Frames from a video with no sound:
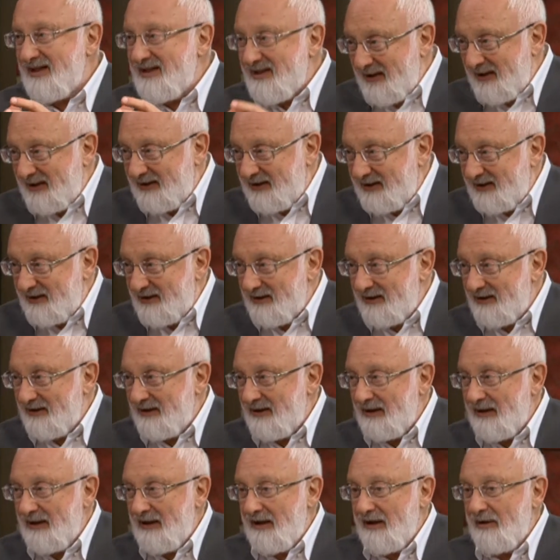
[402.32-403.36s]
Even in a
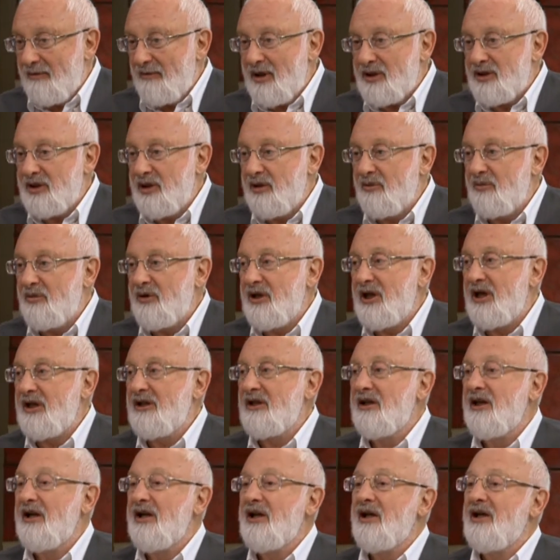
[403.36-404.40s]
physical way, in a
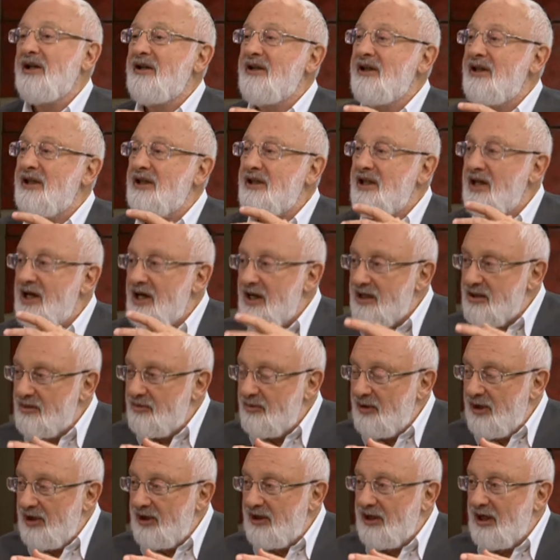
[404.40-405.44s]
corporeal
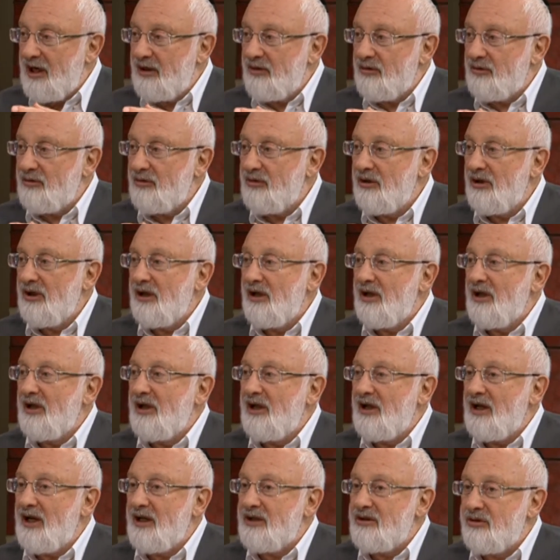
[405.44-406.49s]
way, an
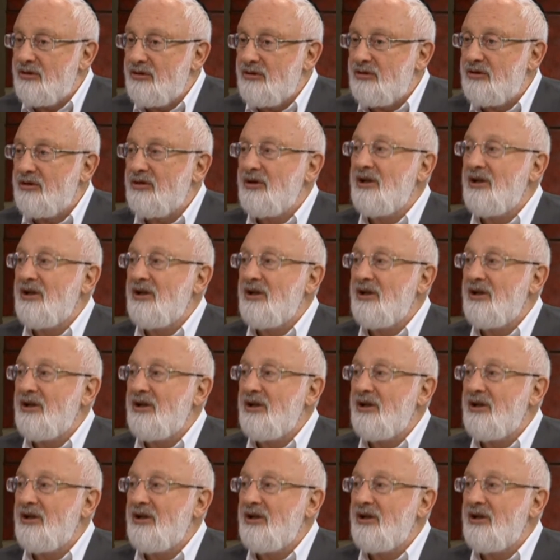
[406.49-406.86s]
earthly way,